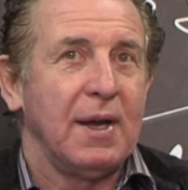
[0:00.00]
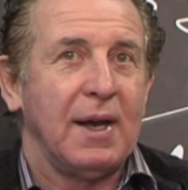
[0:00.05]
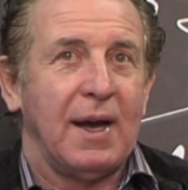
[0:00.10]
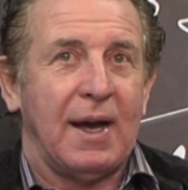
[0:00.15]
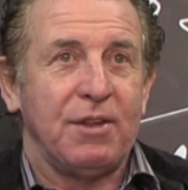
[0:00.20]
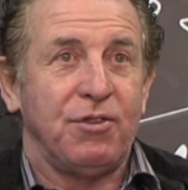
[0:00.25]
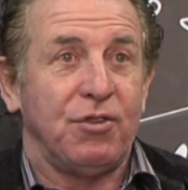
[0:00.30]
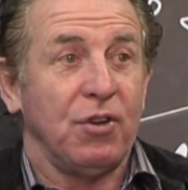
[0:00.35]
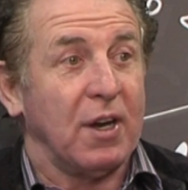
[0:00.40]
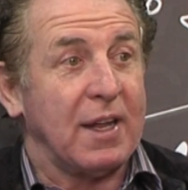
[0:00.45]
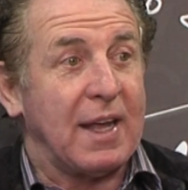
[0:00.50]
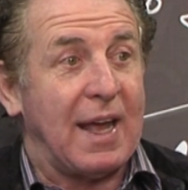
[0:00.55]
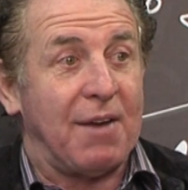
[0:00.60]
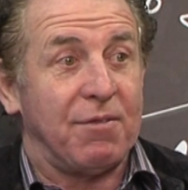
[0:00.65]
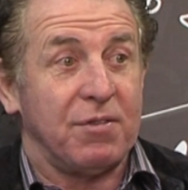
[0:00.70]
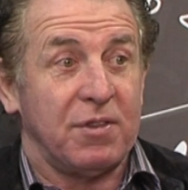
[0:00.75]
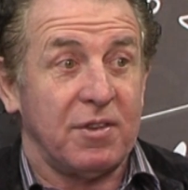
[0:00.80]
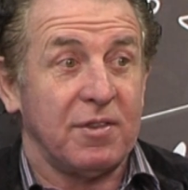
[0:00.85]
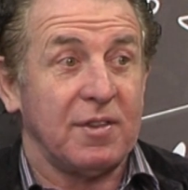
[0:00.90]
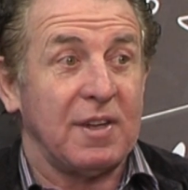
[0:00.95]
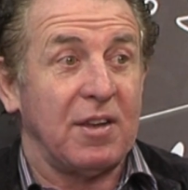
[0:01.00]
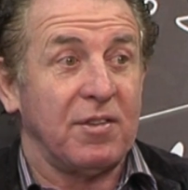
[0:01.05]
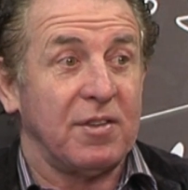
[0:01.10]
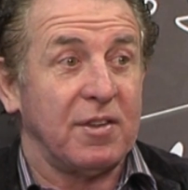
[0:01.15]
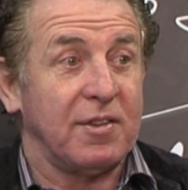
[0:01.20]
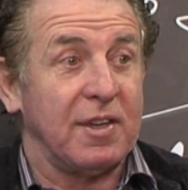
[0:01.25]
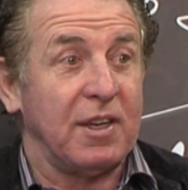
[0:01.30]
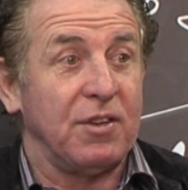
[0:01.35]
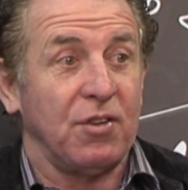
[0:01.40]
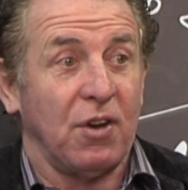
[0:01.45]
And Johnny Evans, it's nice to
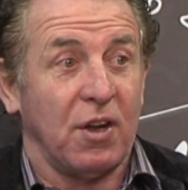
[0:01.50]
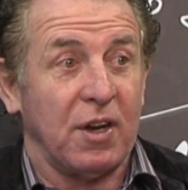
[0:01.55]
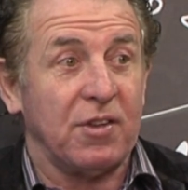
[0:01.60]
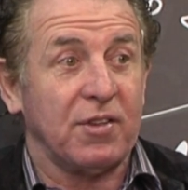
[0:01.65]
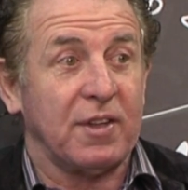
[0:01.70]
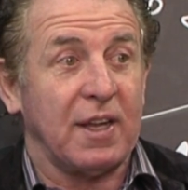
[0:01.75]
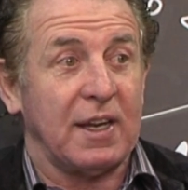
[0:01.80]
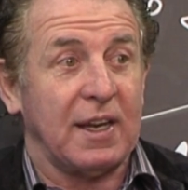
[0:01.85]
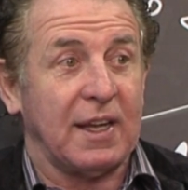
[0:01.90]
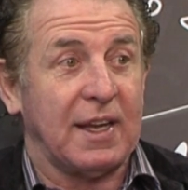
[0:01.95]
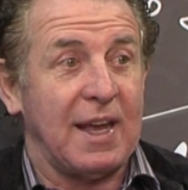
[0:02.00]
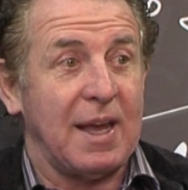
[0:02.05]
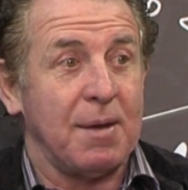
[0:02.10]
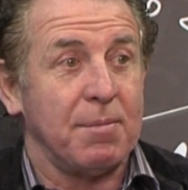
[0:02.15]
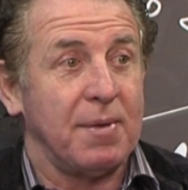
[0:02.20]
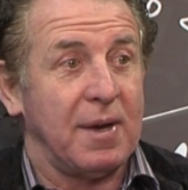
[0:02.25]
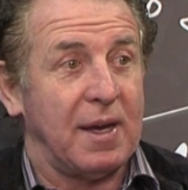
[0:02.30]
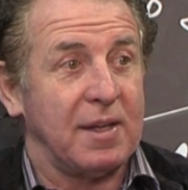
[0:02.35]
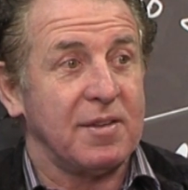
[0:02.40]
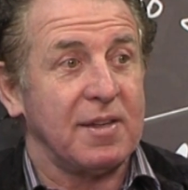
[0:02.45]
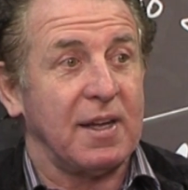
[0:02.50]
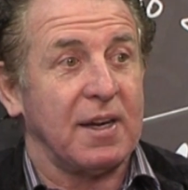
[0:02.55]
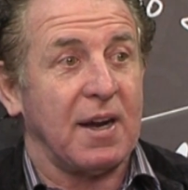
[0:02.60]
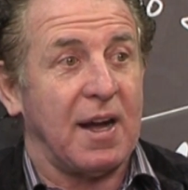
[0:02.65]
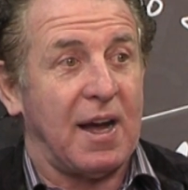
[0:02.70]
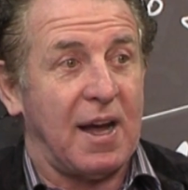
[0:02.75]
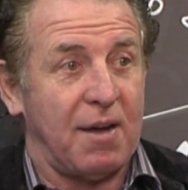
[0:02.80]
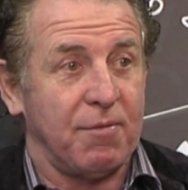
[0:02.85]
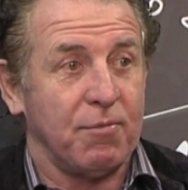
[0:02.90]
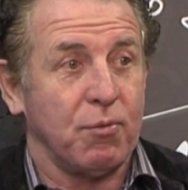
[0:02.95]
see Johnny's getting a game at
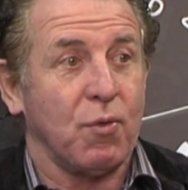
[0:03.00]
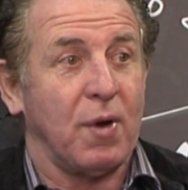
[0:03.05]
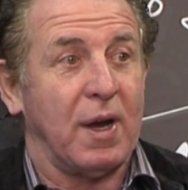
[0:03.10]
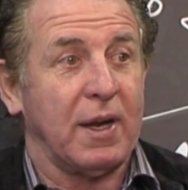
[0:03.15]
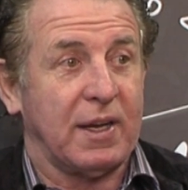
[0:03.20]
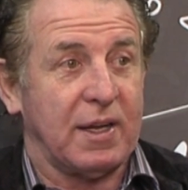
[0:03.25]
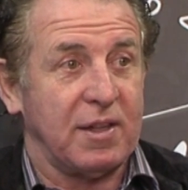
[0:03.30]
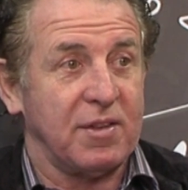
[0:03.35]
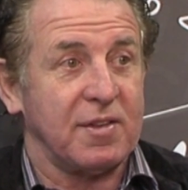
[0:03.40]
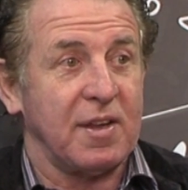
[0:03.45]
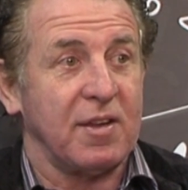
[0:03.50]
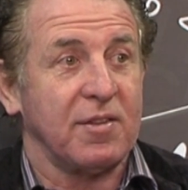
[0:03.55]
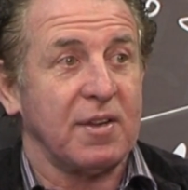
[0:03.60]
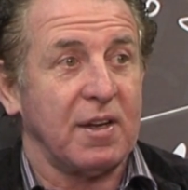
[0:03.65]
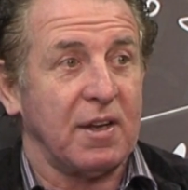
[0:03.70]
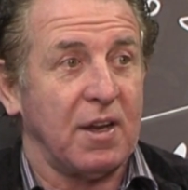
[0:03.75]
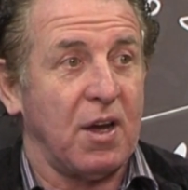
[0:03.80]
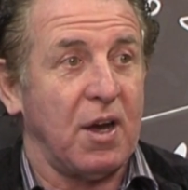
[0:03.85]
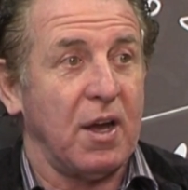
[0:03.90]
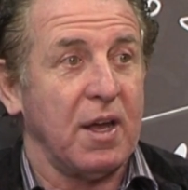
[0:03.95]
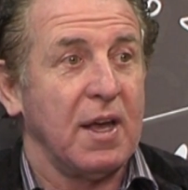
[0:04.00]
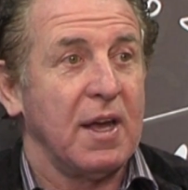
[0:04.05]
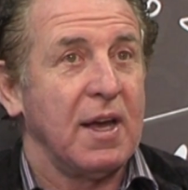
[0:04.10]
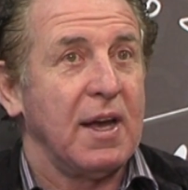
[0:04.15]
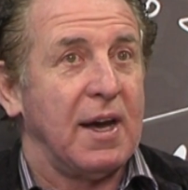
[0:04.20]
centre-half, quite consistent now.